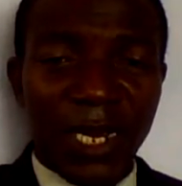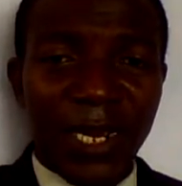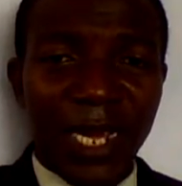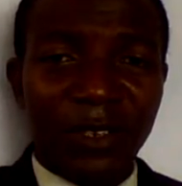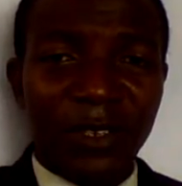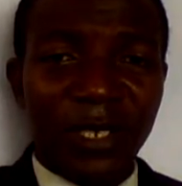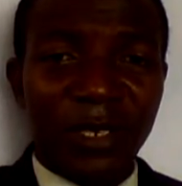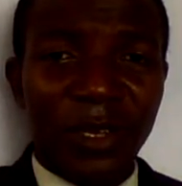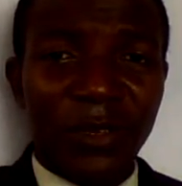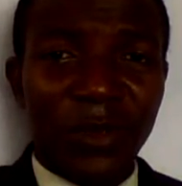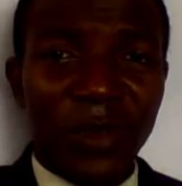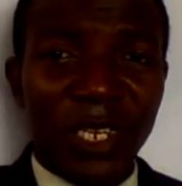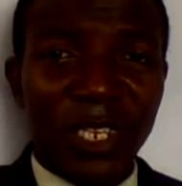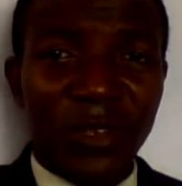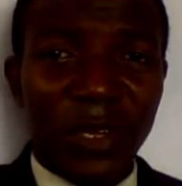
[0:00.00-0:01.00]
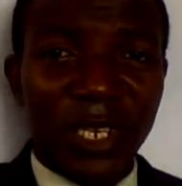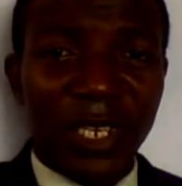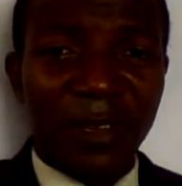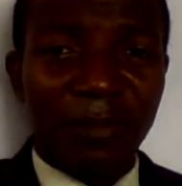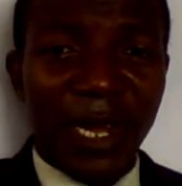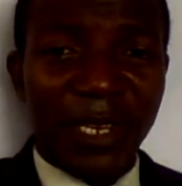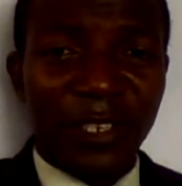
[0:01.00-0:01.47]
And that is not only
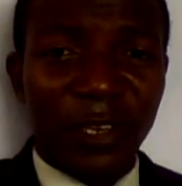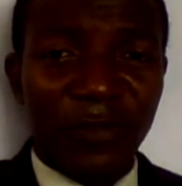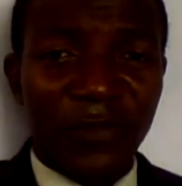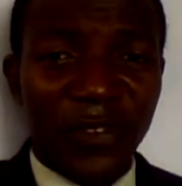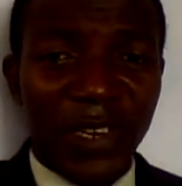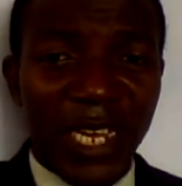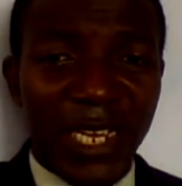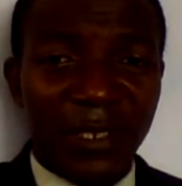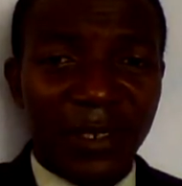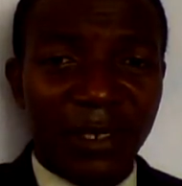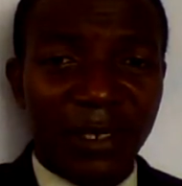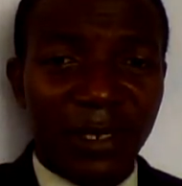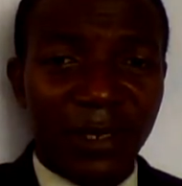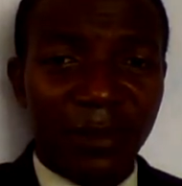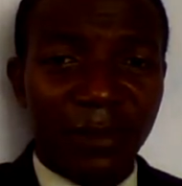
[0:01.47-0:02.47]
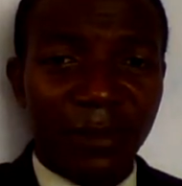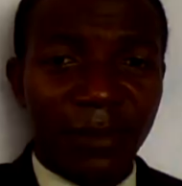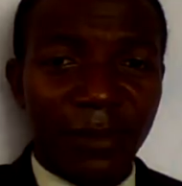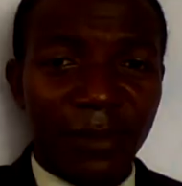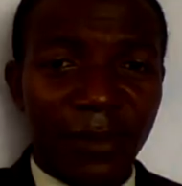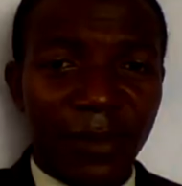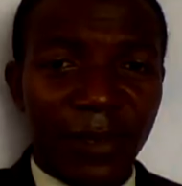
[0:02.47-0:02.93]
talking about your friends.
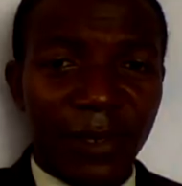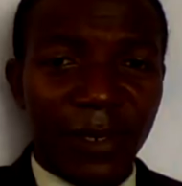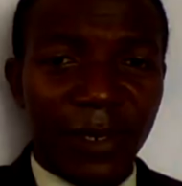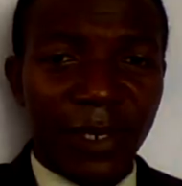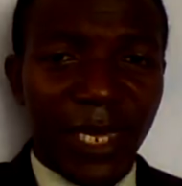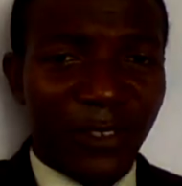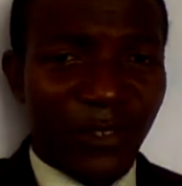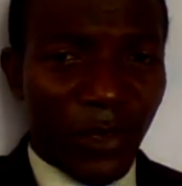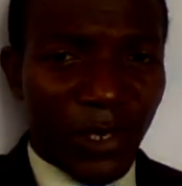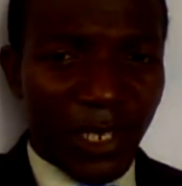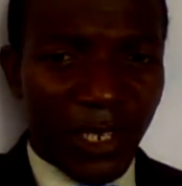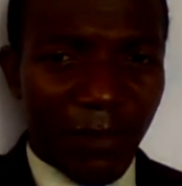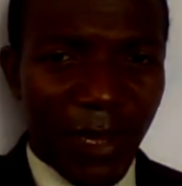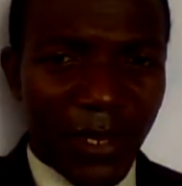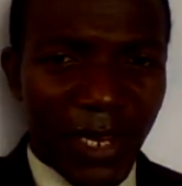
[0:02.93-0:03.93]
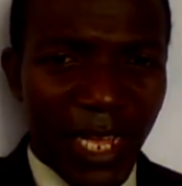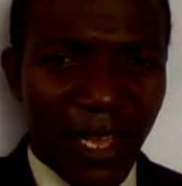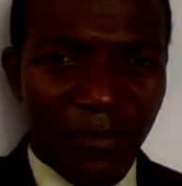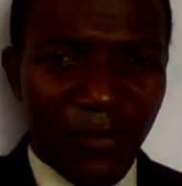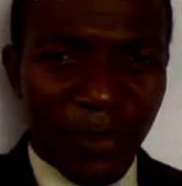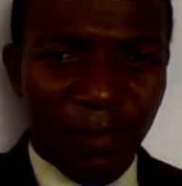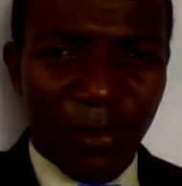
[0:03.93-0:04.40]
That's talking about
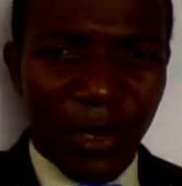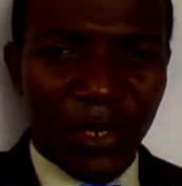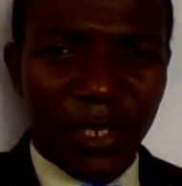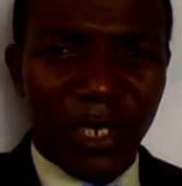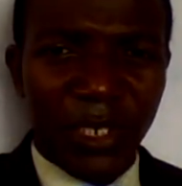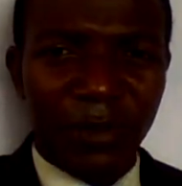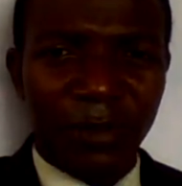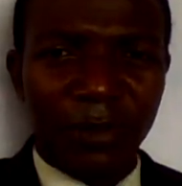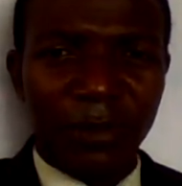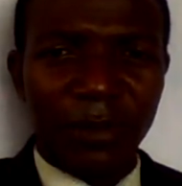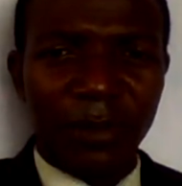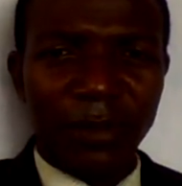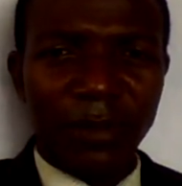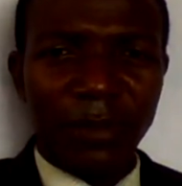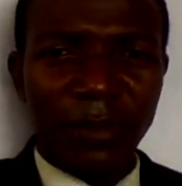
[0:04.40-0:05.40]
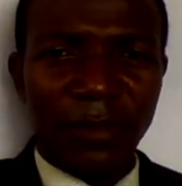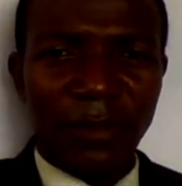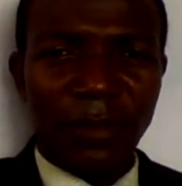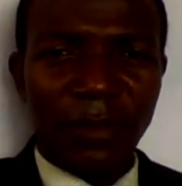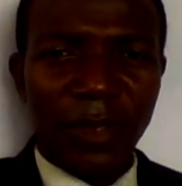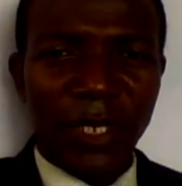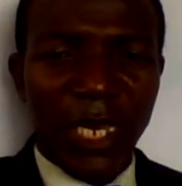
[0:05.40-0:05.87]
everybody.
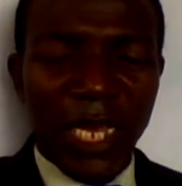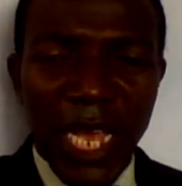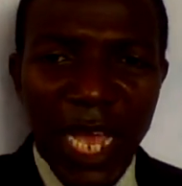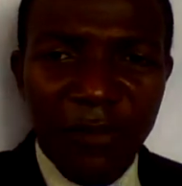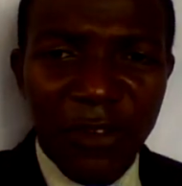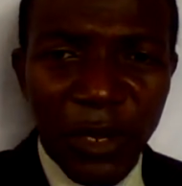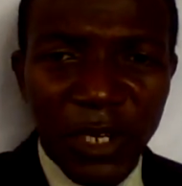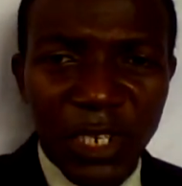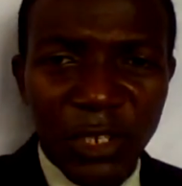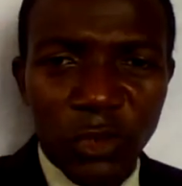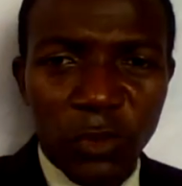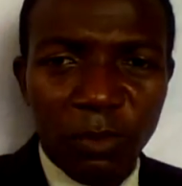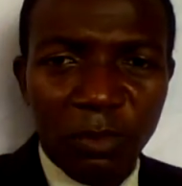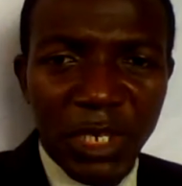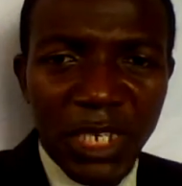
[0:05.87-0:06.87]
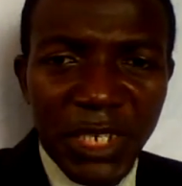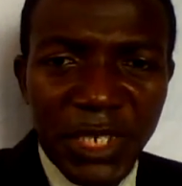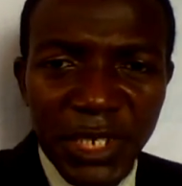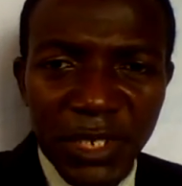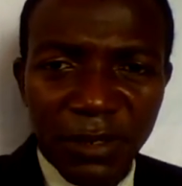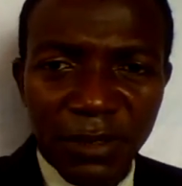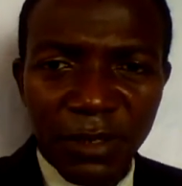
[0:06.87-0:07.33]
Everybody you
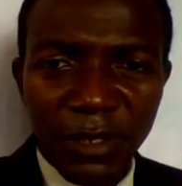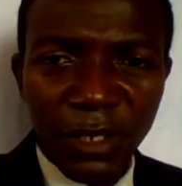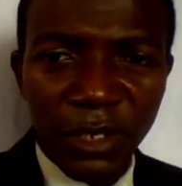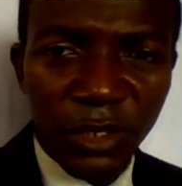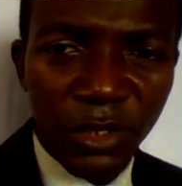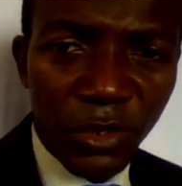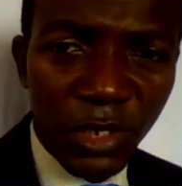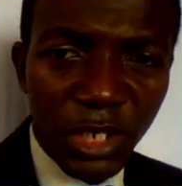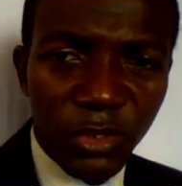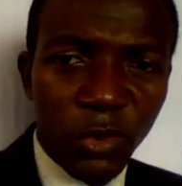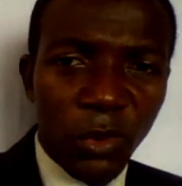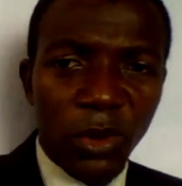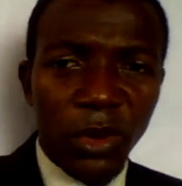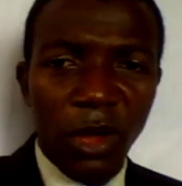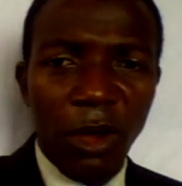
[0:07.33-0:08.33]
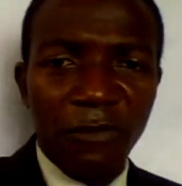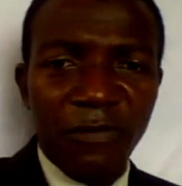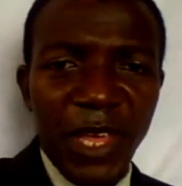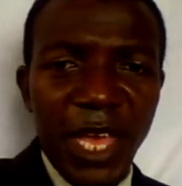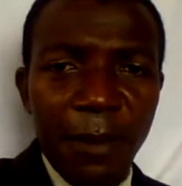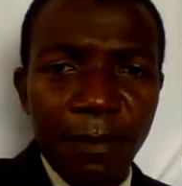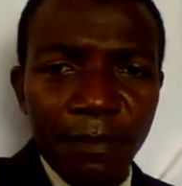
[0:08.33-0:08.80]
meet, you need to
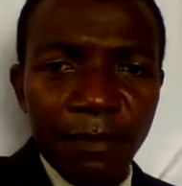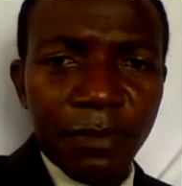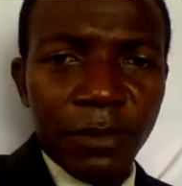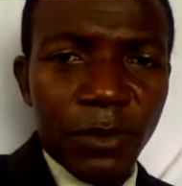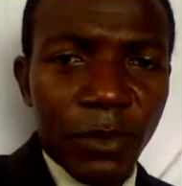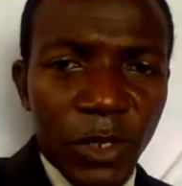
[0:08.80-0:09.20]
love them.